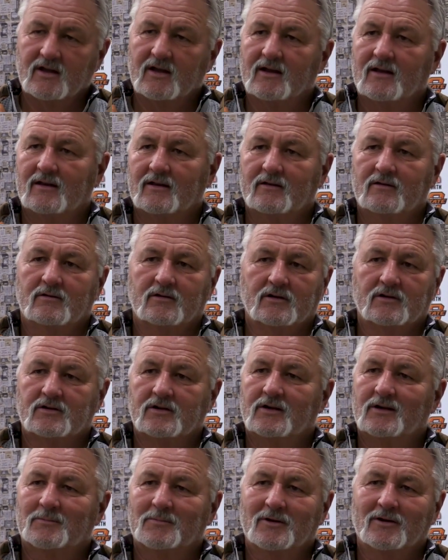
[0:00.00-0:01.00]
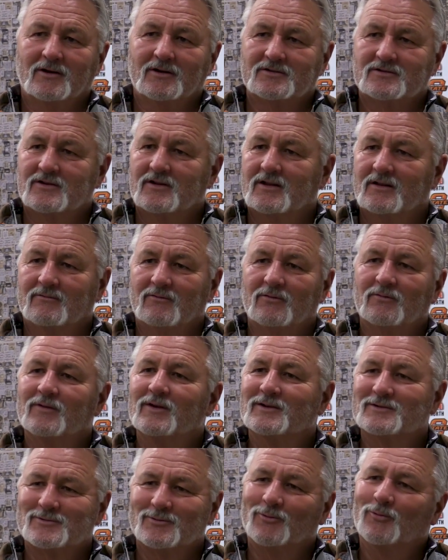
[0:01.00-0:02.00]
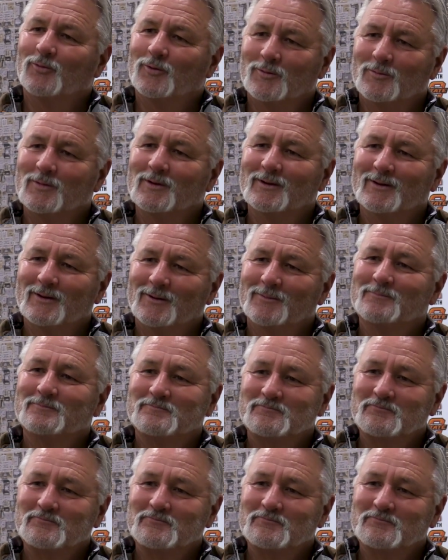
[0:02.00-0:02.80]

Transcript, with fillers: galley on a top-notch naval vessel would be.